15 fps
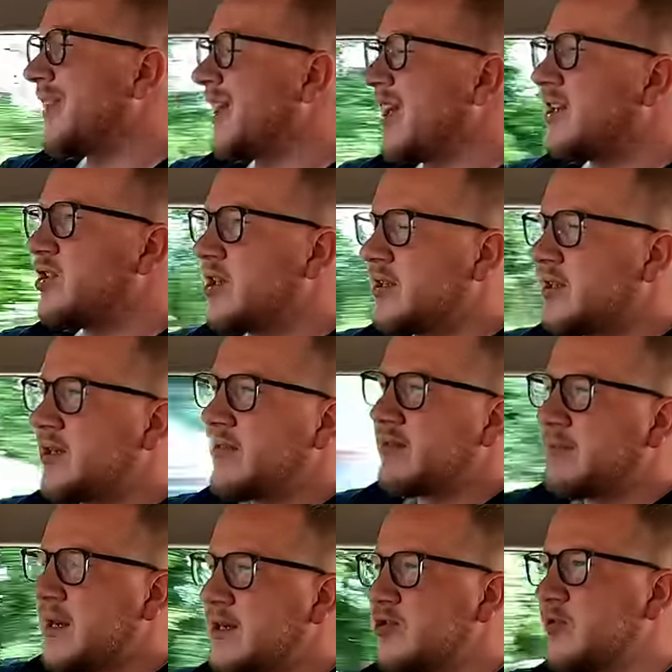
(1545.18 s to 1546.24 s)
Actually, I didn't
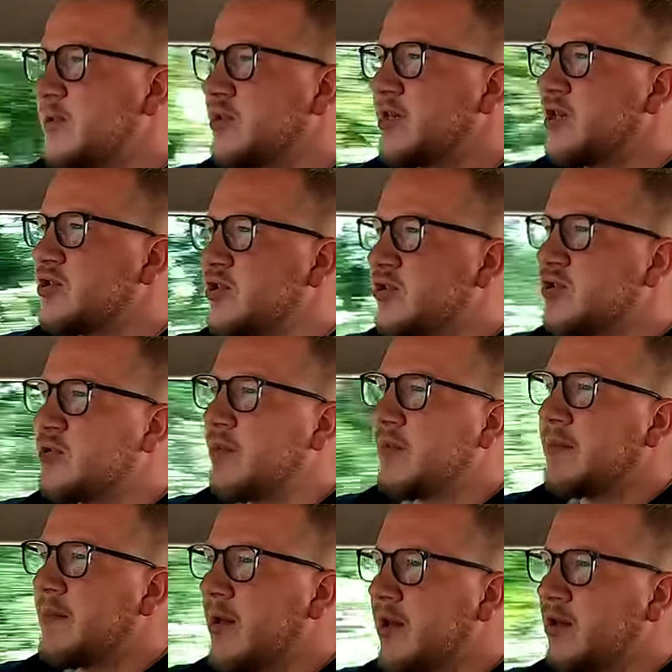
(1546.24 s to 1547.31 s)
pay too much attention to what
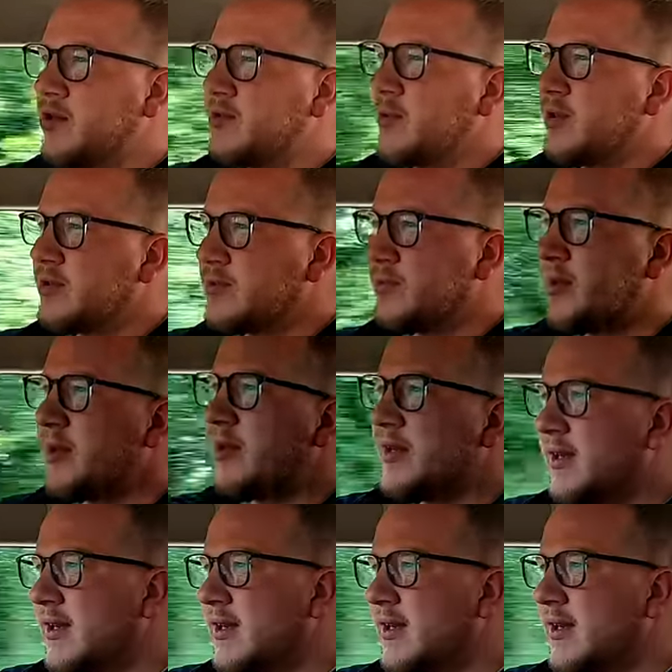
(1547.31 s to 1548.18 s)
the mileage was, but